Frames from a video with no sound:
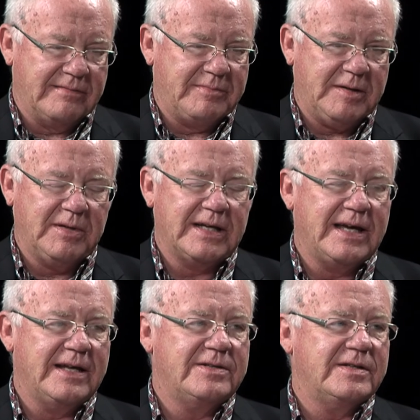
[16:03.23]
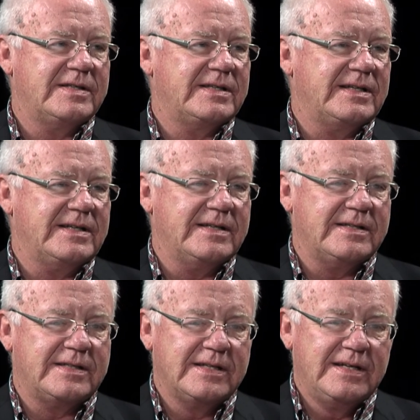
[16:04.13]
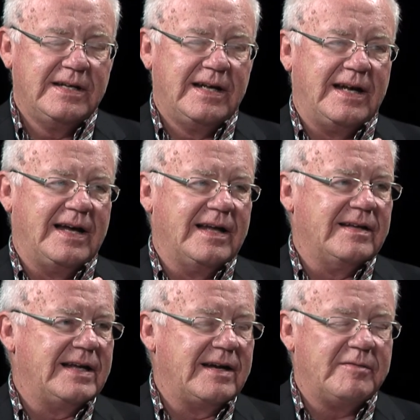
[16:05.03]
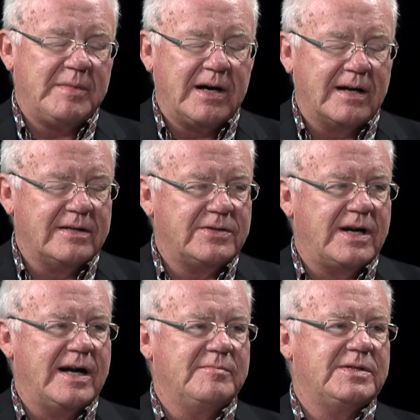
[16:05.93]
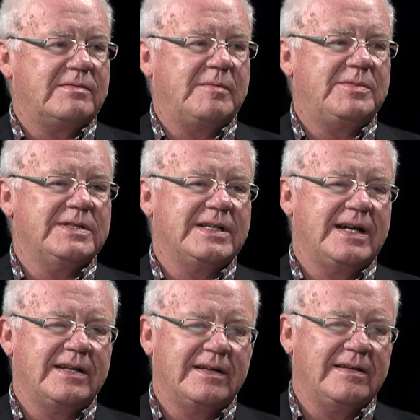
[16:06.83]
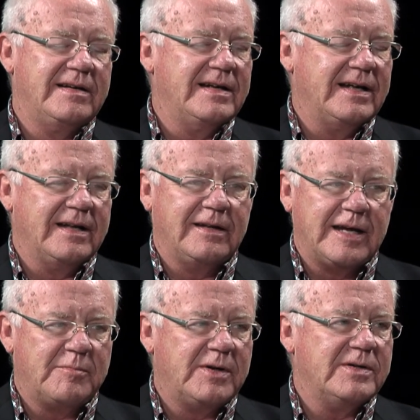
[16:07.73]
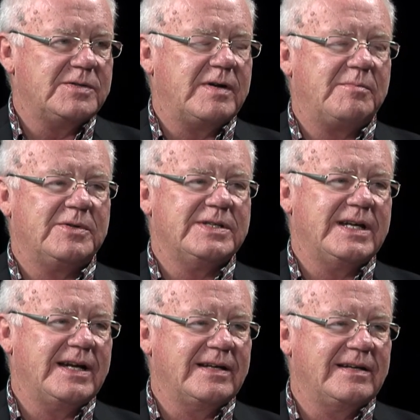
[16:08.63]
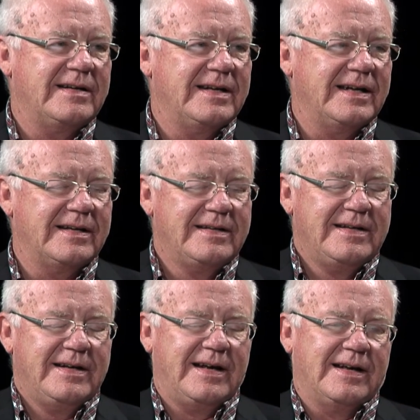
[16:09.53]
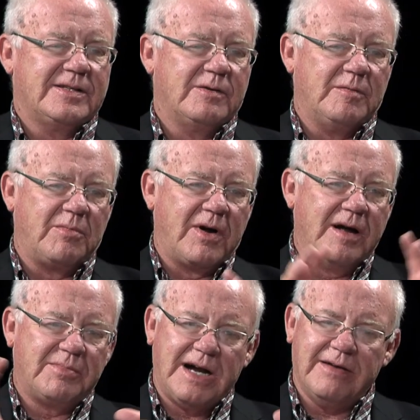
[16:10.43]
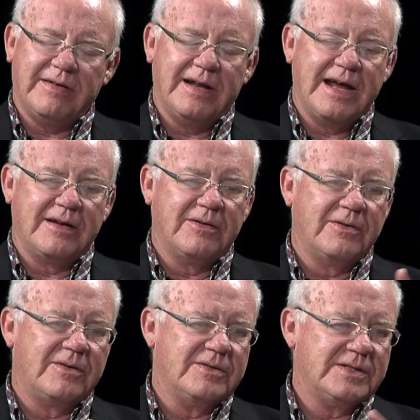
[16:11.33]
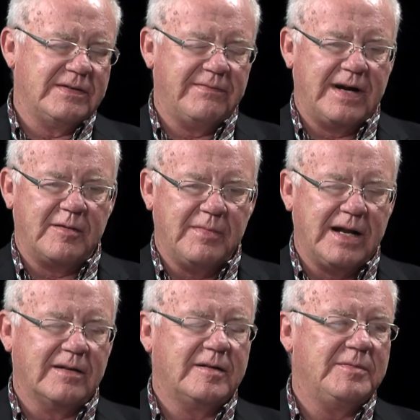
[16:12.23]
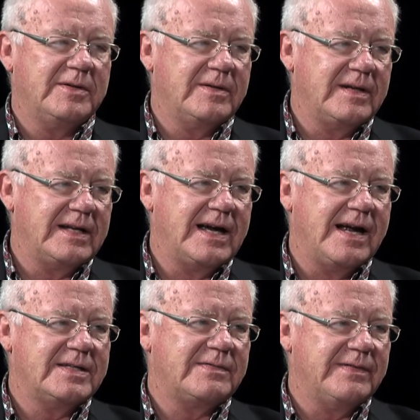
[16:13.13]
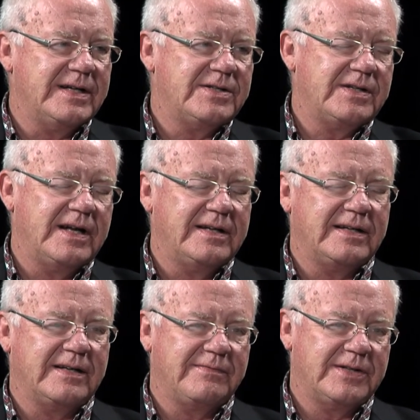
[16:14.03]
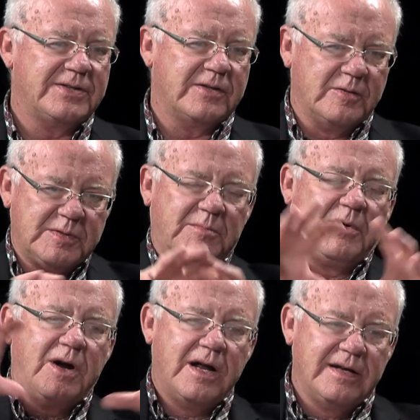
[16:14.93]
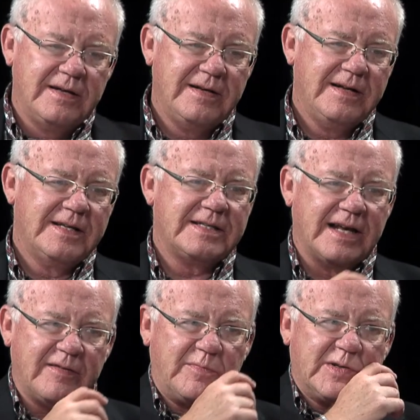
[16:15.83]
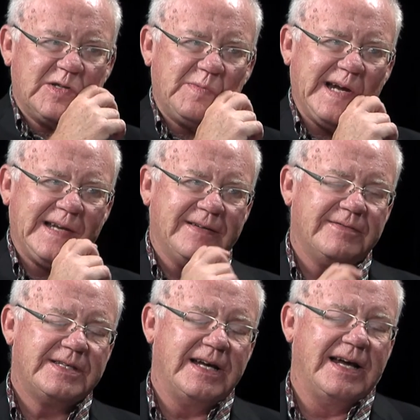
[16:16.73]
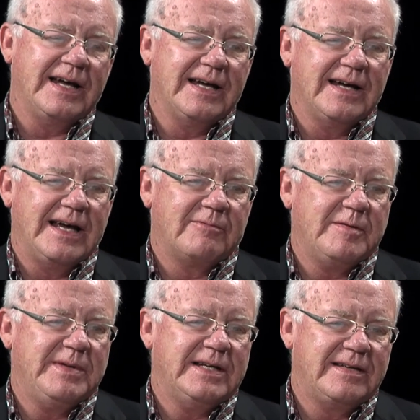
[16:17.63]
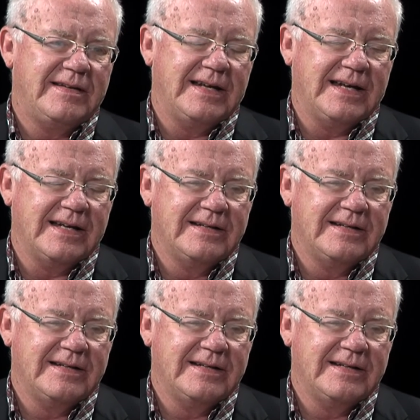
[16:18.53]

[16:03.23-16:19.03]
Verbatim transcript: public agencies, uh, Native American tribes are represented, uh, labor is represented, uh, uh, so a broad private landowners, the environmental community, conservation, hunting and fishing groups, a broad set of perspectives, uh, and we meet uh,